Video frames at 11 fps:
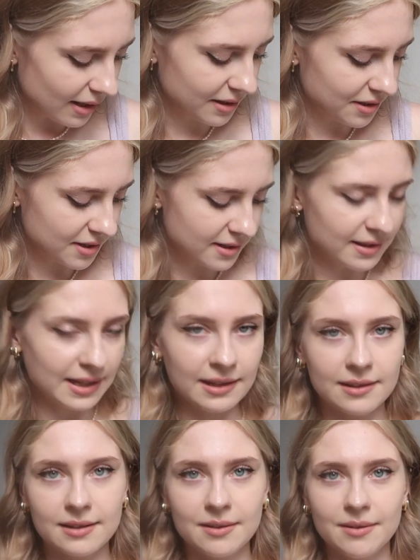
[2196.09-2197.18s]
I just
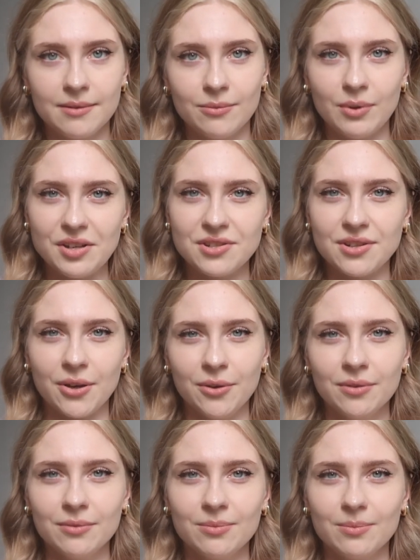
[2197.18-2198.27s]
think wedge
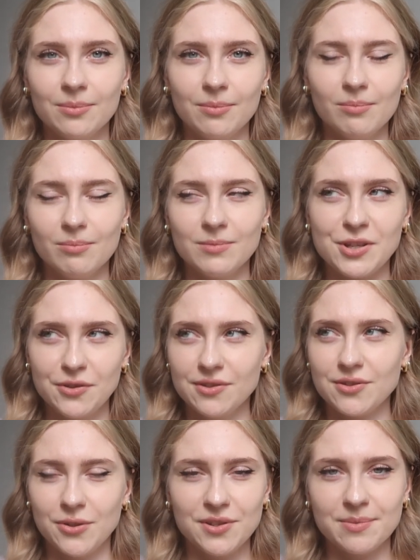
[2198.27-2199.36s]
toe
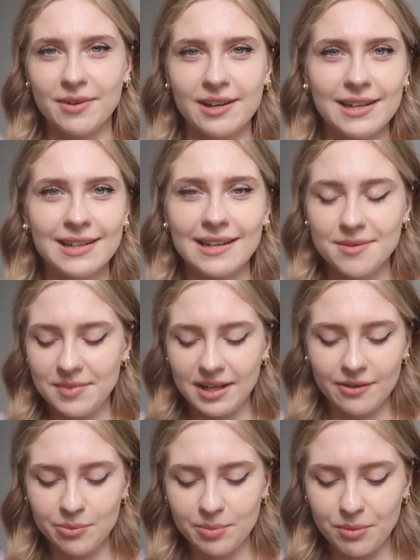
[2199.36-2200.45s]
suits my anatomy a
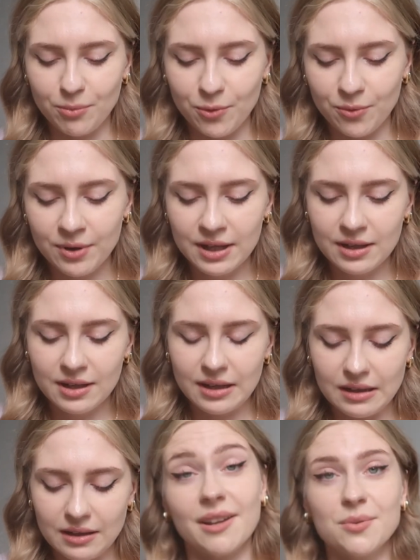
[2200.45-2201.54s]
little bit more,
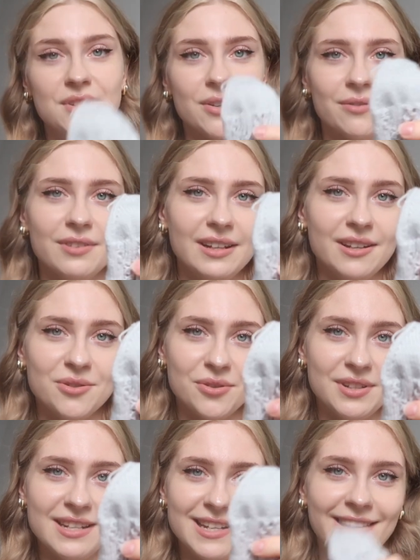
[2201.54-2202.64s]
and I also really enjoy
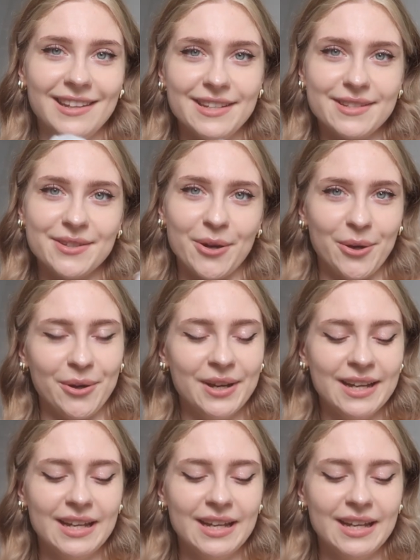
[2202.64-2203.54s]
knitting these, so